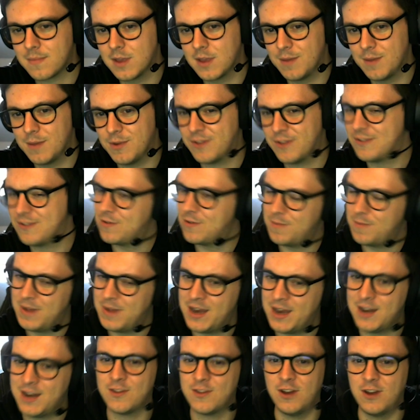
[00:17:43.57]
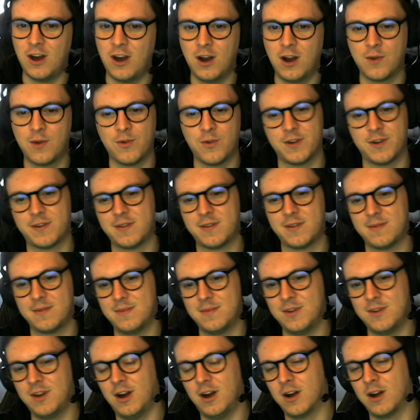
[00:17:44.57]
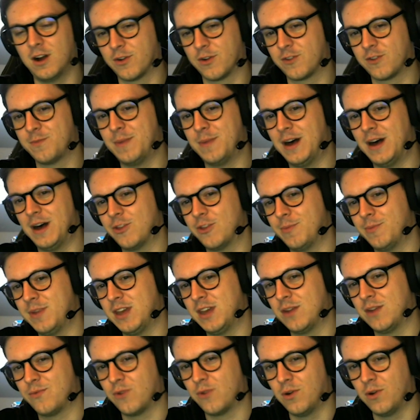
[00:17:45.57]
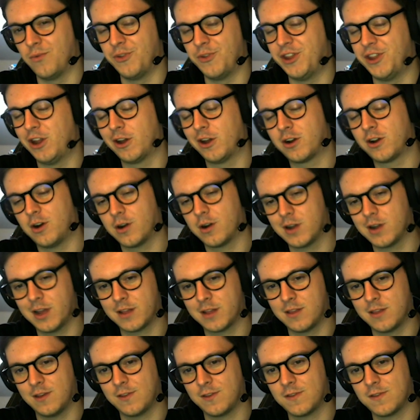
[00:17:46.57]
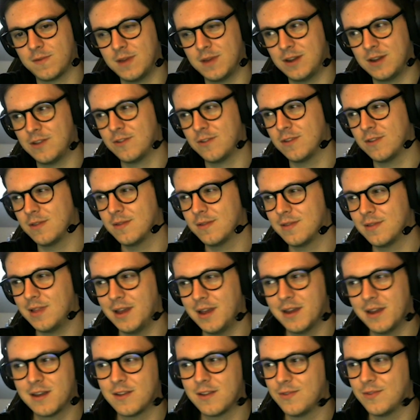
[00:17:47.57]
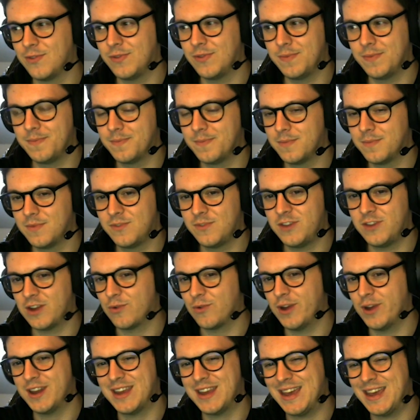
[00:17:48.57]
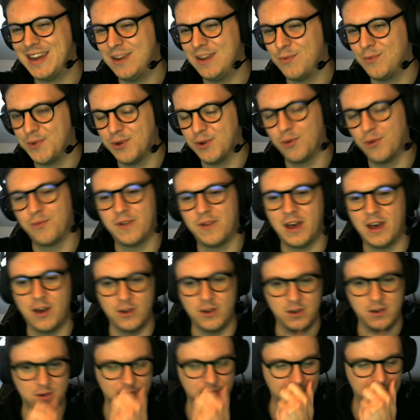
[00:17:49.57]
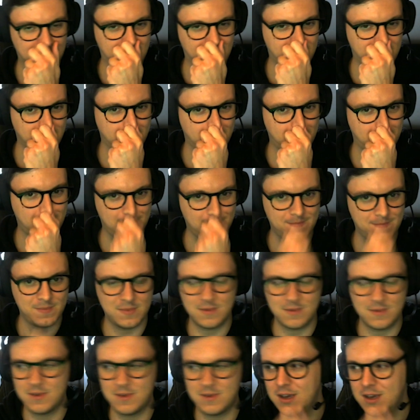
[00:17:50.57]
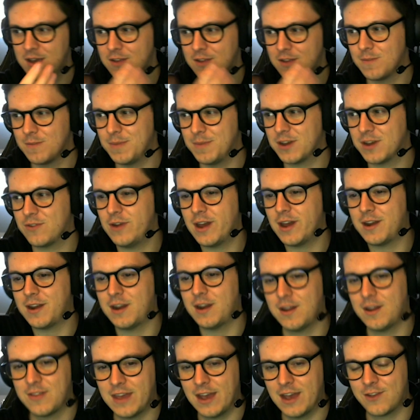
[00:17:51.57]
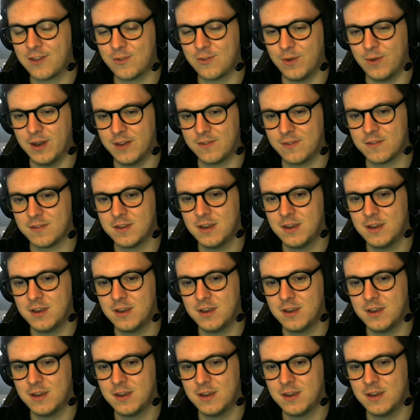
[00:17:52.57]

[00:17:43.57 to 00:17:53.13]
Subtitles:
But 7 mana is an awkward spot to be in for a vanilla card like this. It doesn't like generate any real value. It's a big dragon that attacks twice.